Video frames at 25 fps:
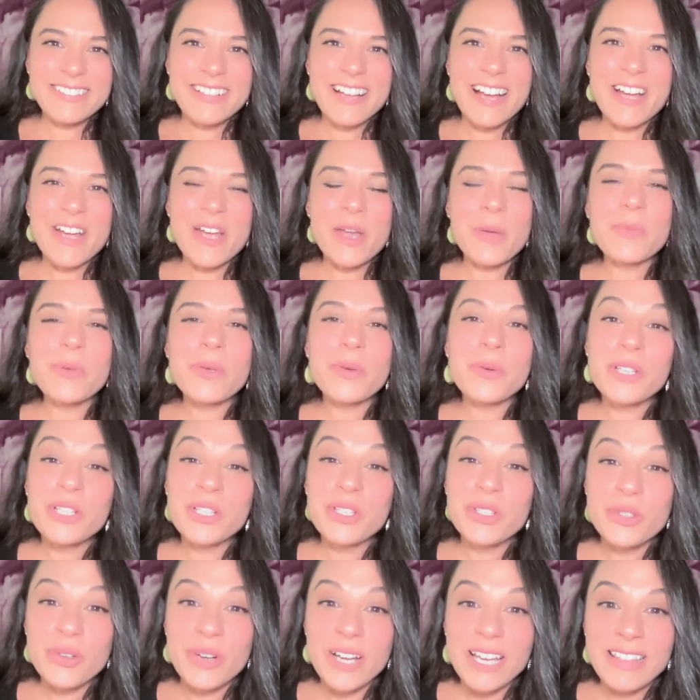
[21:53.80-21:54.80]
I hope you
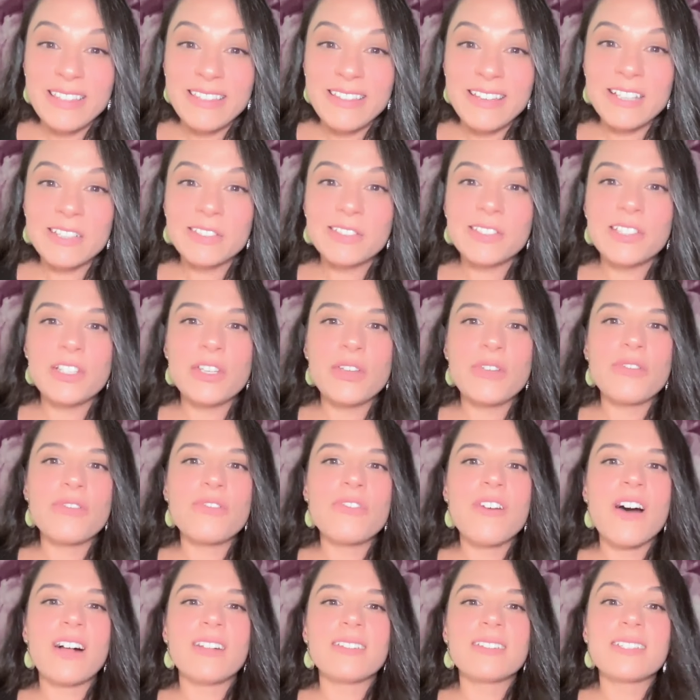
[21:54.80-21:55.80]
enjoyed this and you
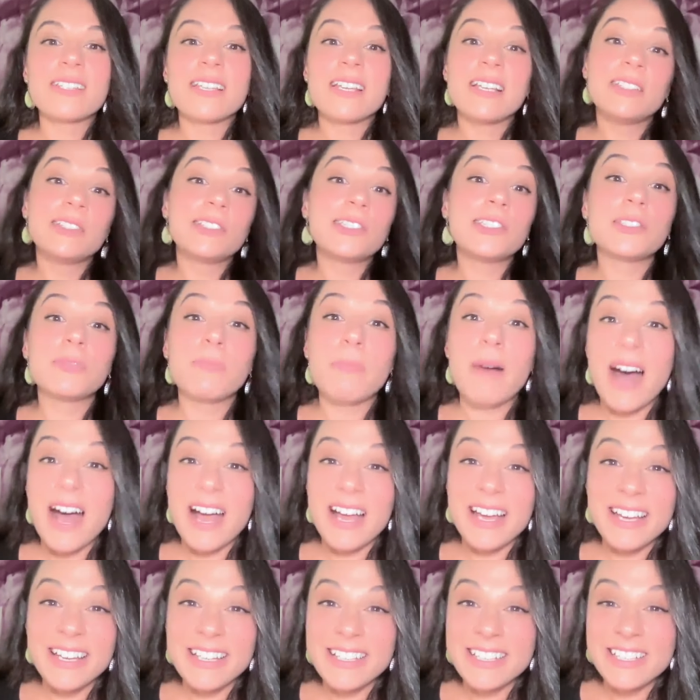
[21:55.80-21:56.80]
felt
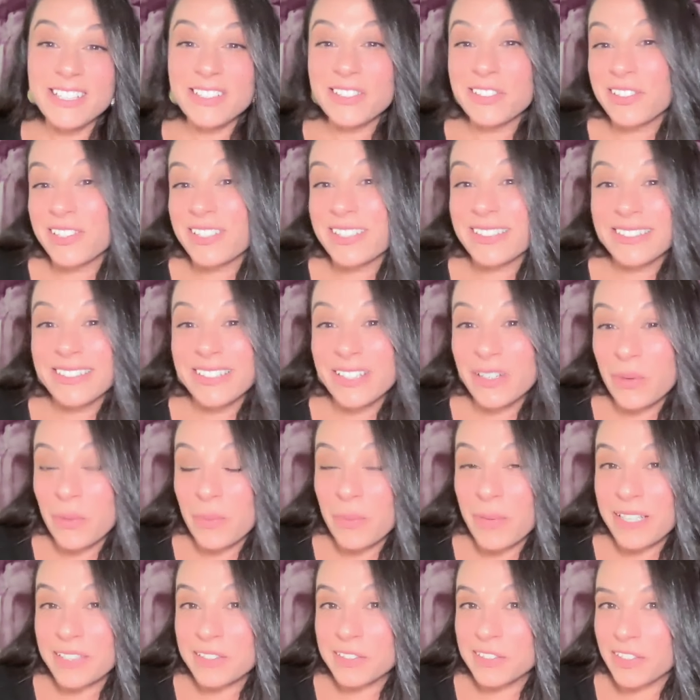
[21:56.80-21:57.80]
inspired just a little
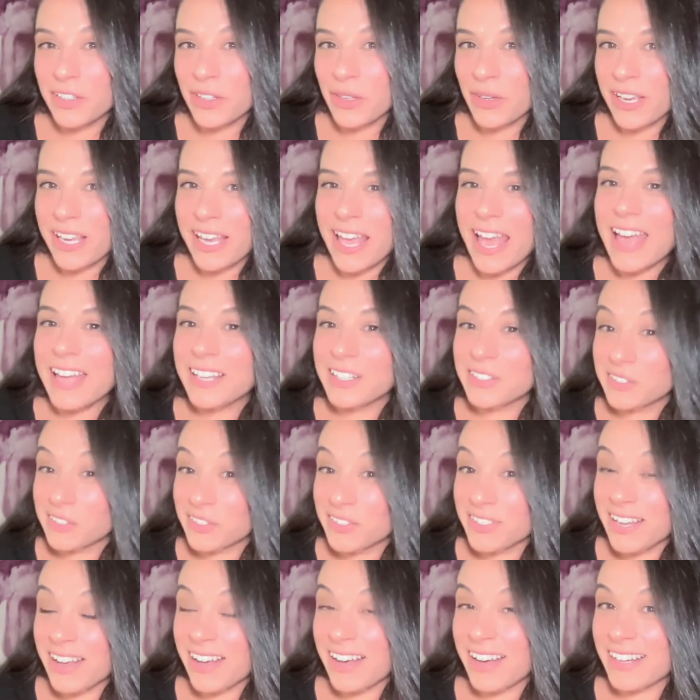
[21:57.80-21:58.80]
bit so you can
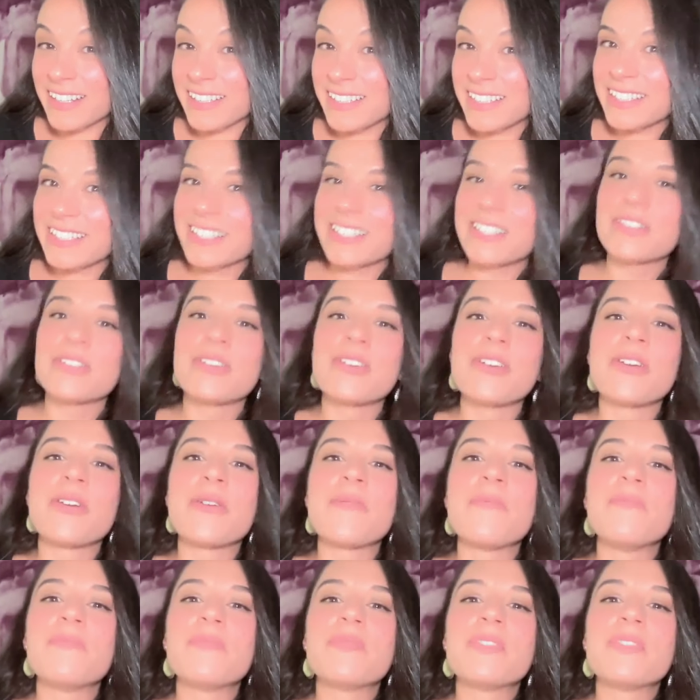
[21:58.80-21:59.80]
start to